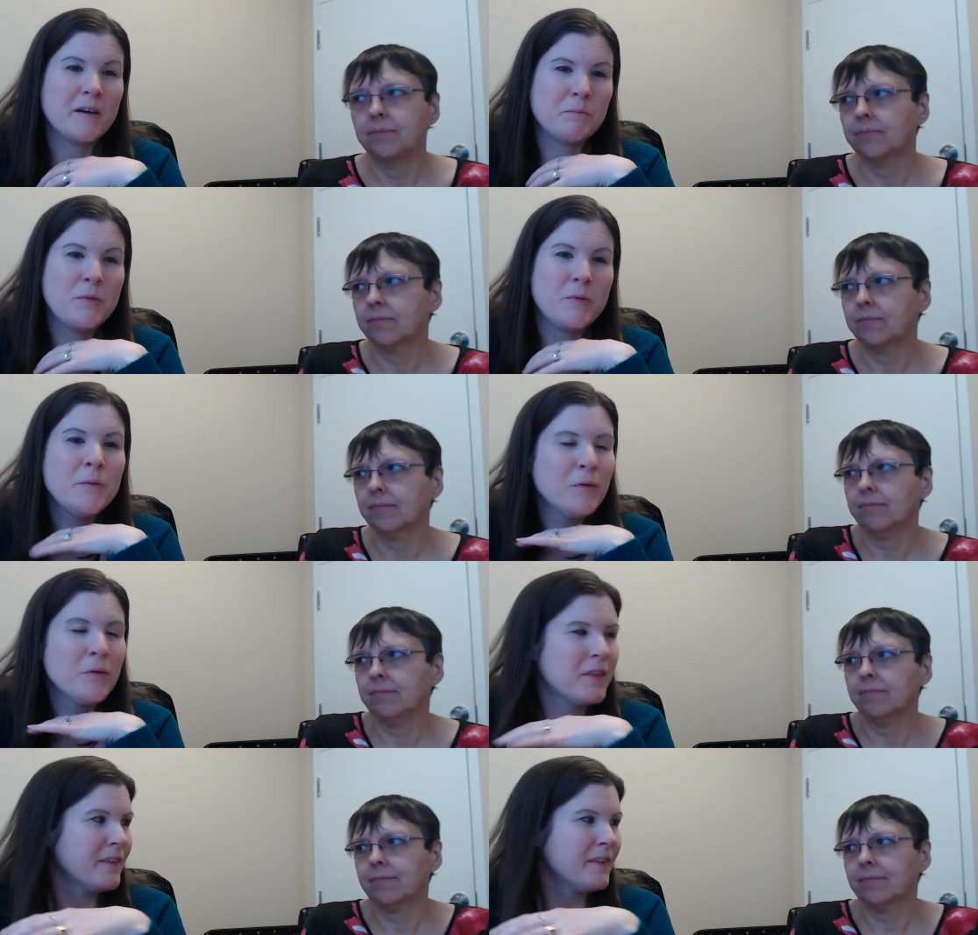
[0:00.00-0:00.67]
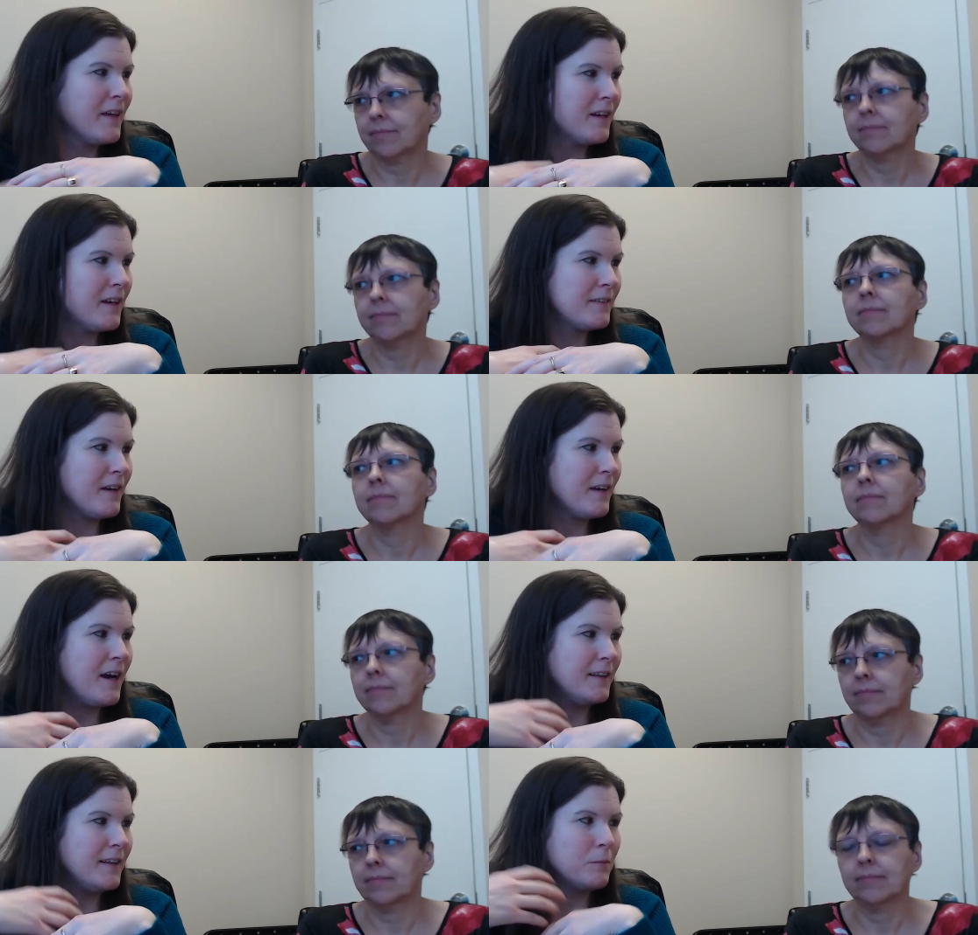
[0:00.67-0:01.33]
Speaker 1: people think that it's
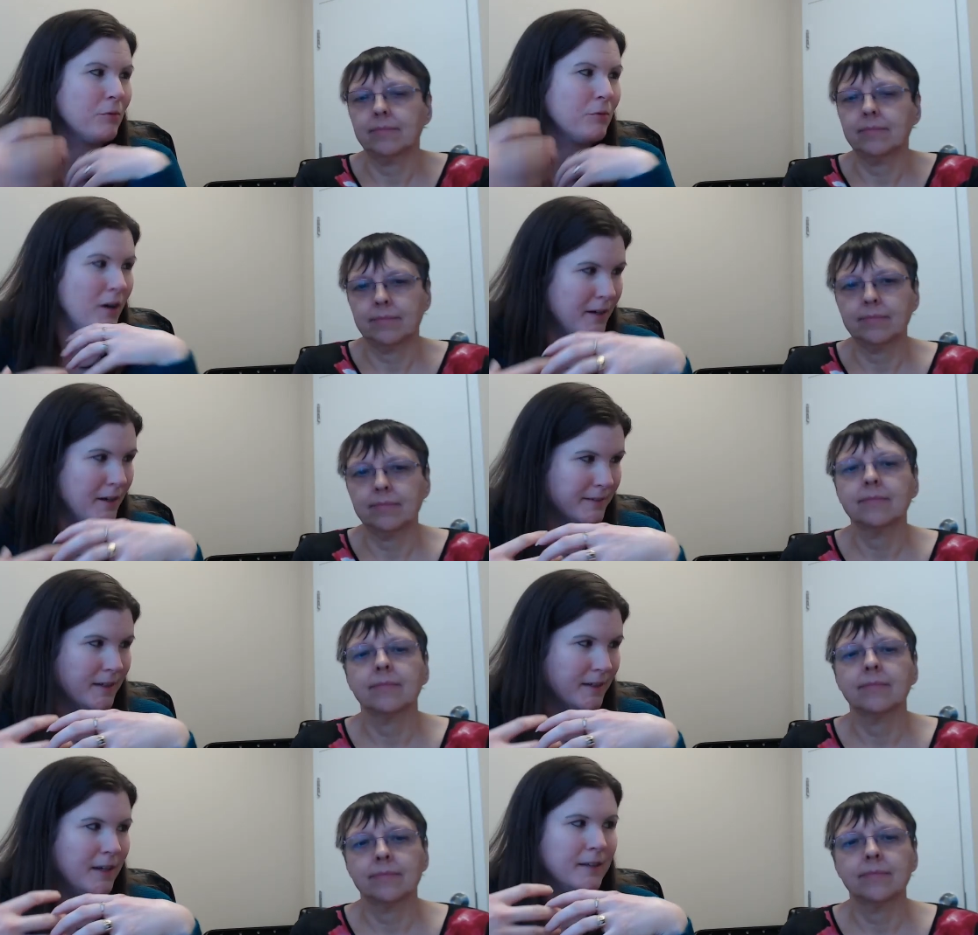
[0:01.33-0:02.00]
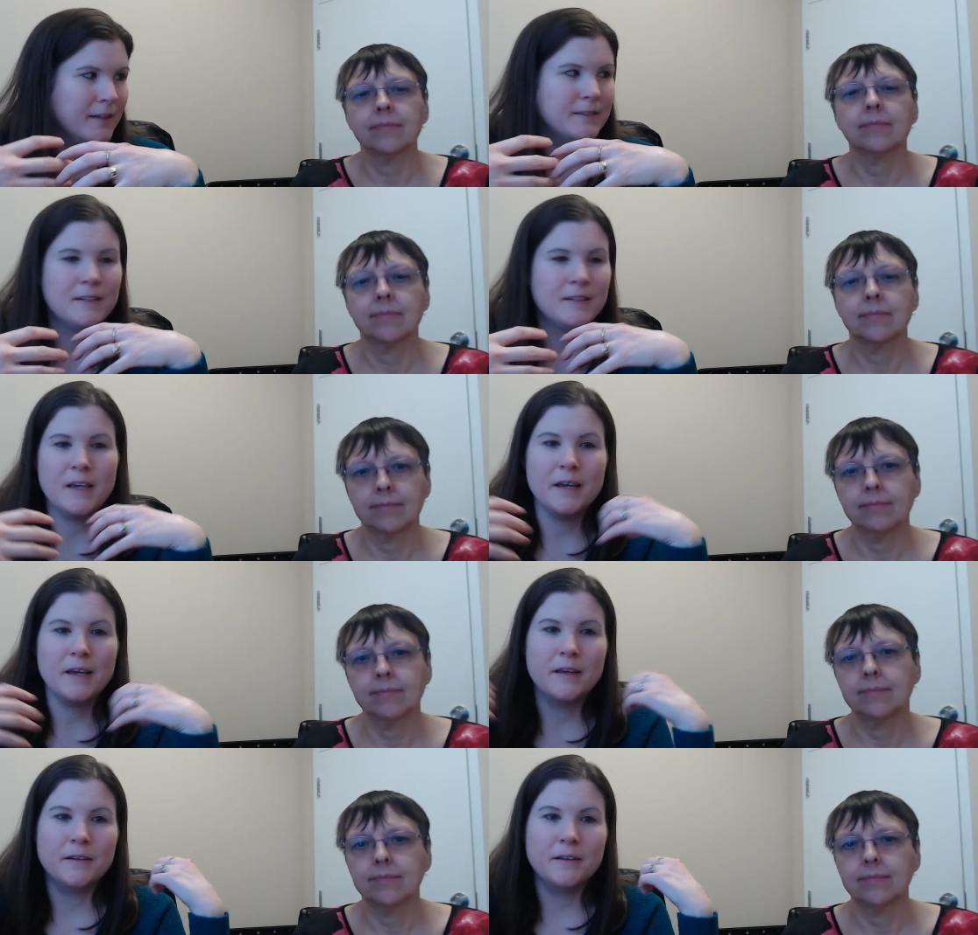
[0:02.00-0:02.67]
highly processed,
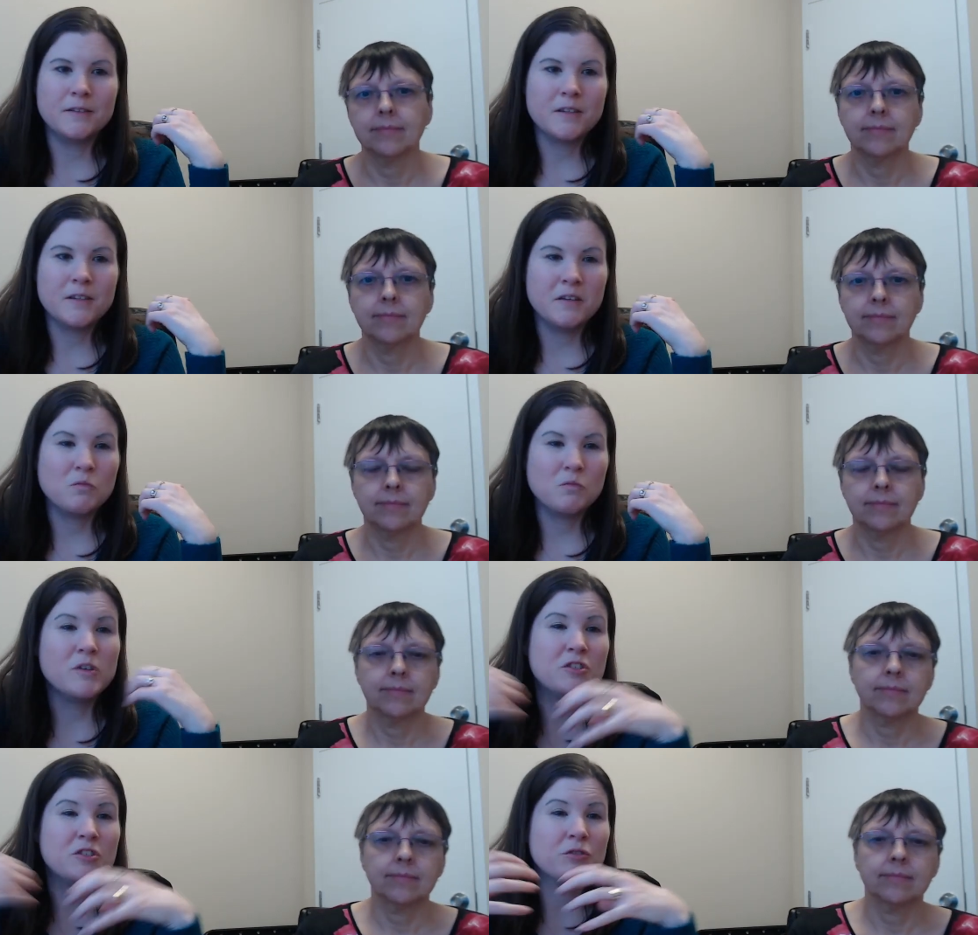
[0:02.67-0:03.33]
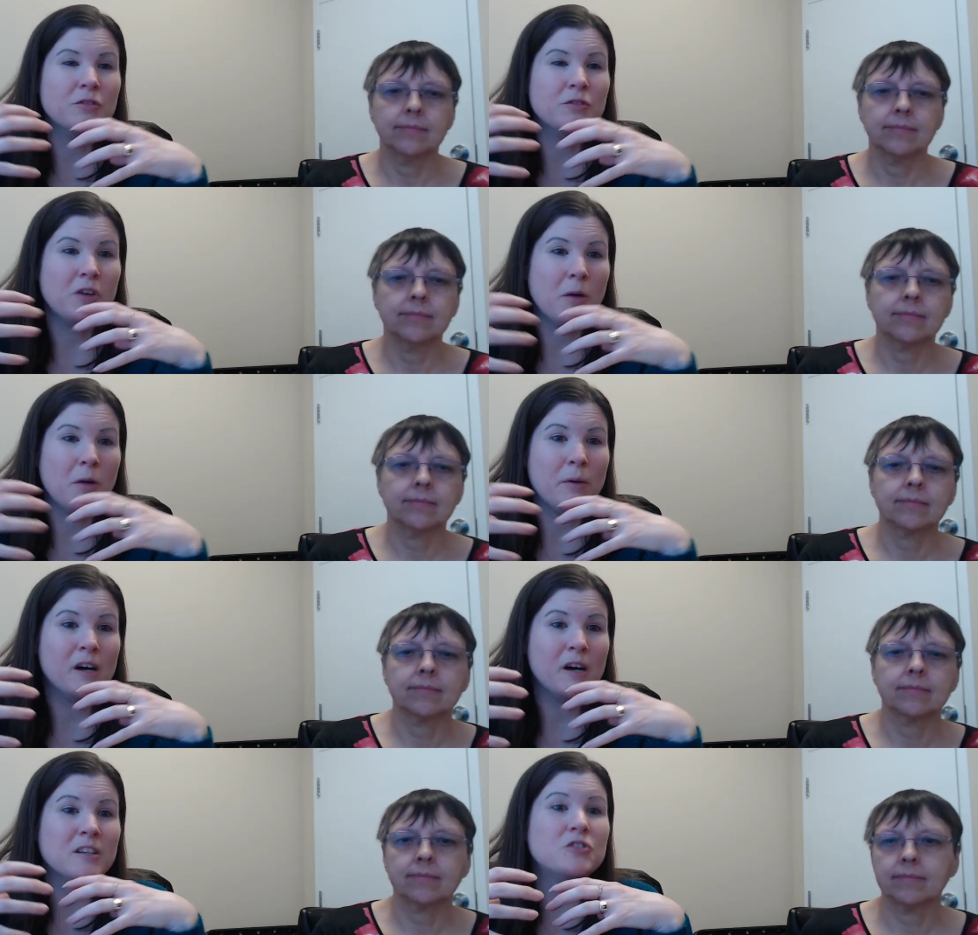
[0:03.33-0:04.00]
and it, we shouldn't, our
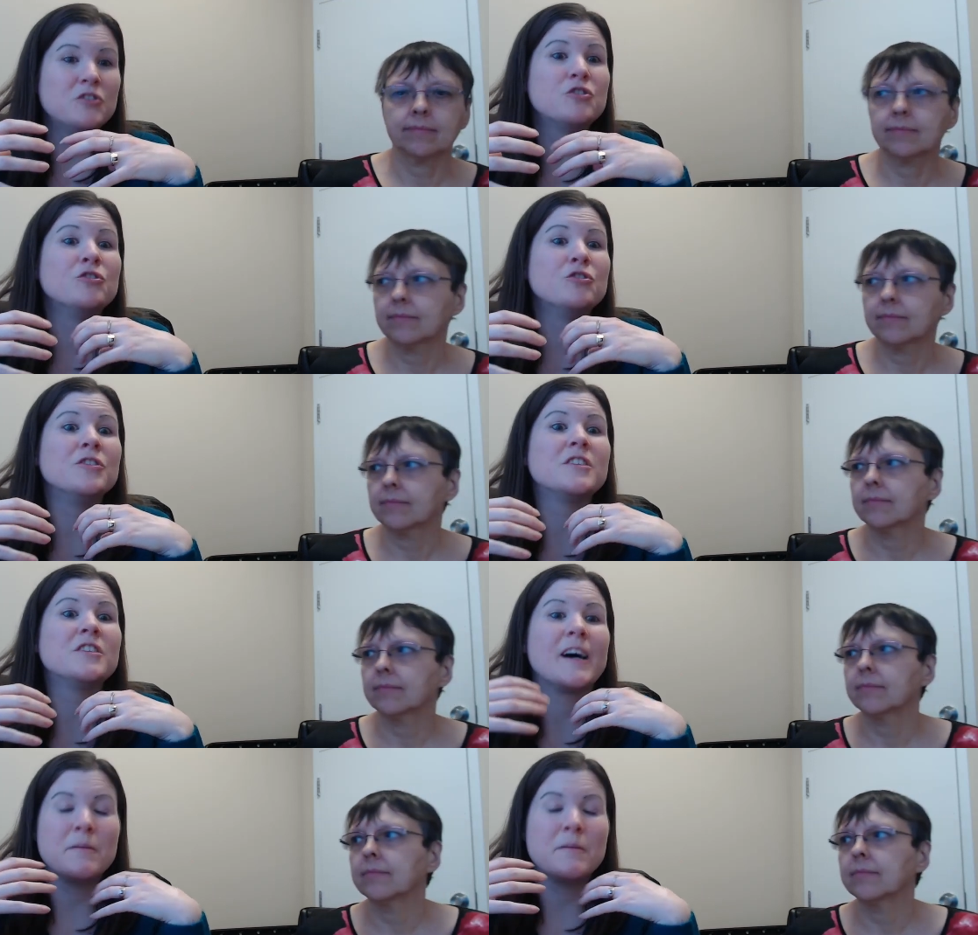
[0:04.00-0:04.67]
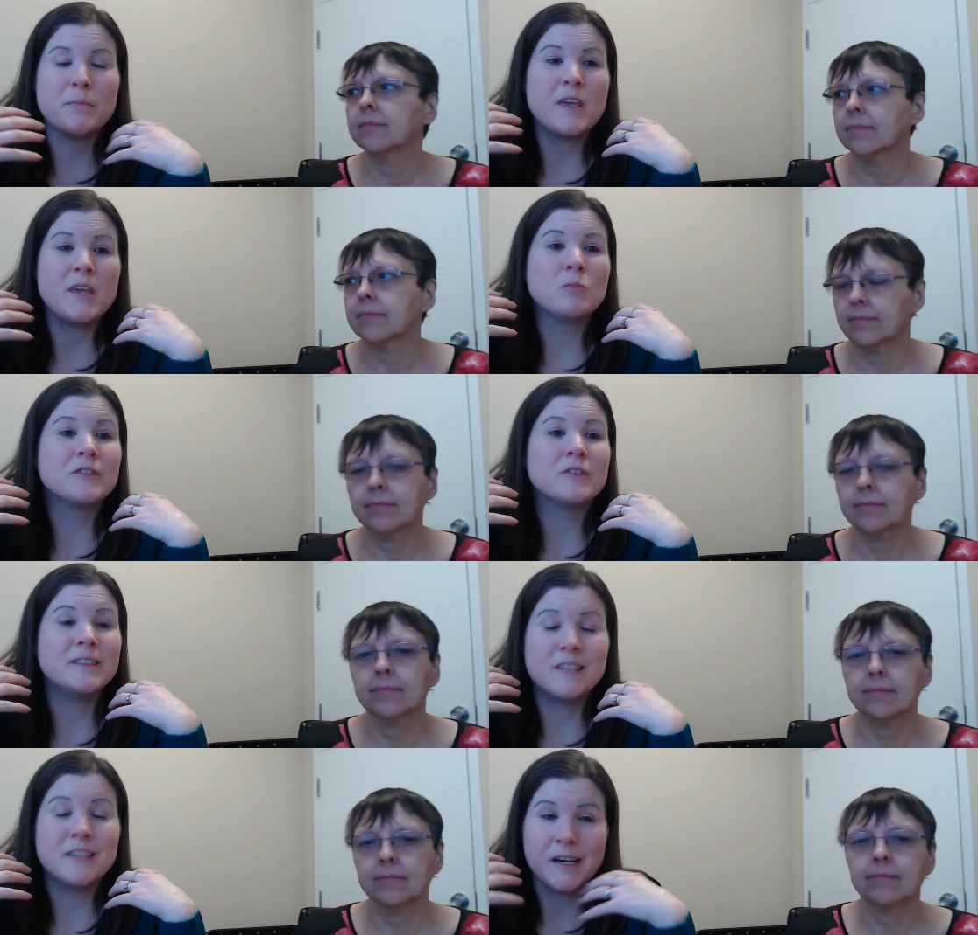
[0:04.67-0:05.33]
bodies shouldn't di- be able
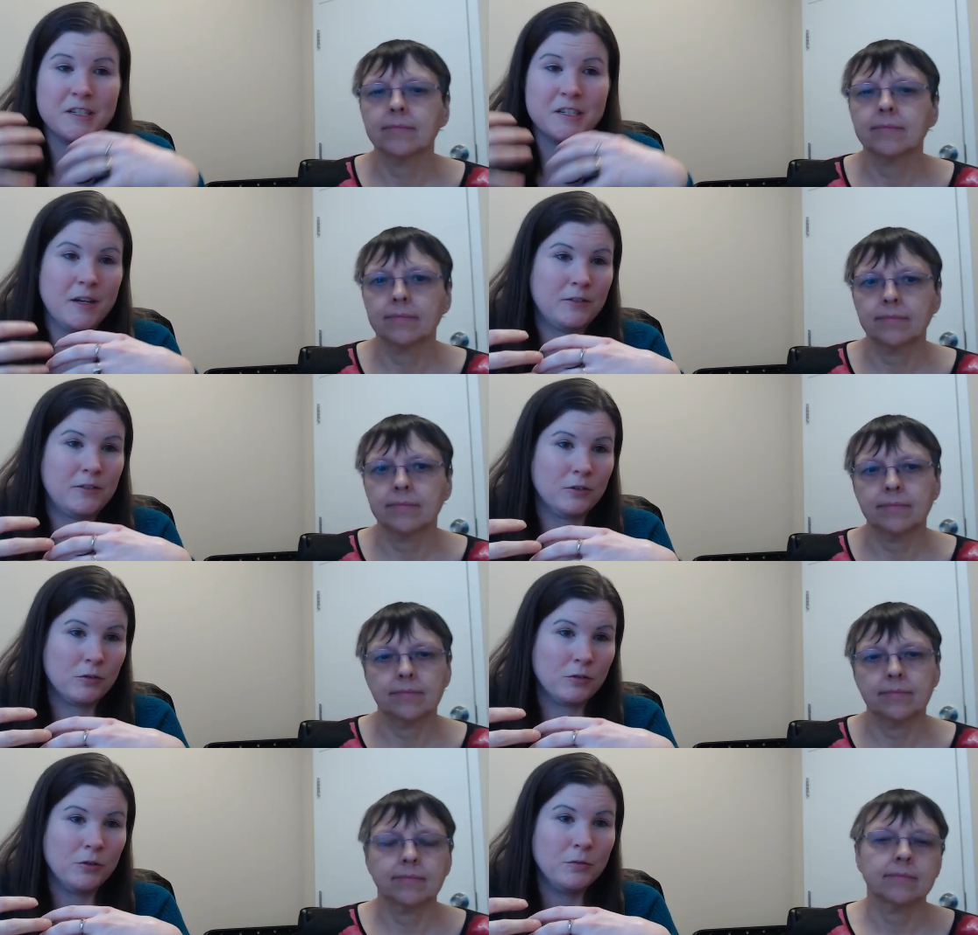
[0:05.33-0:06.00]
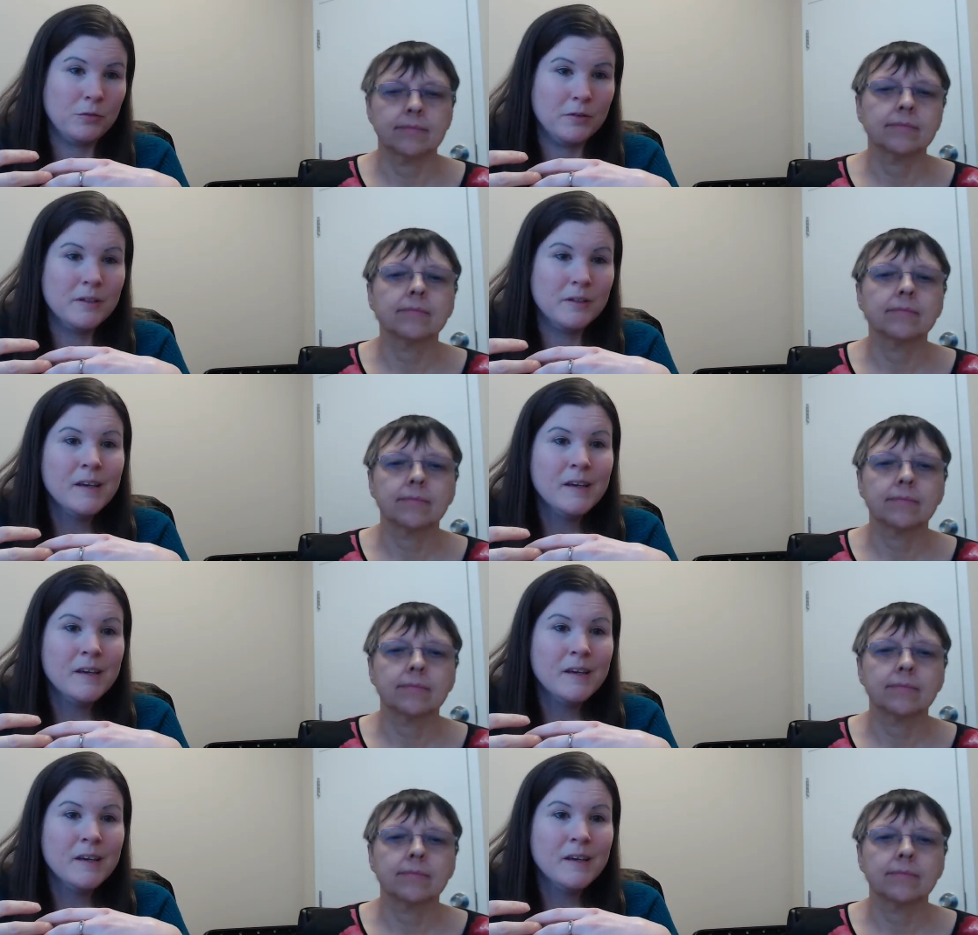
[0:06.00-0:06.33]
to digest our gluten.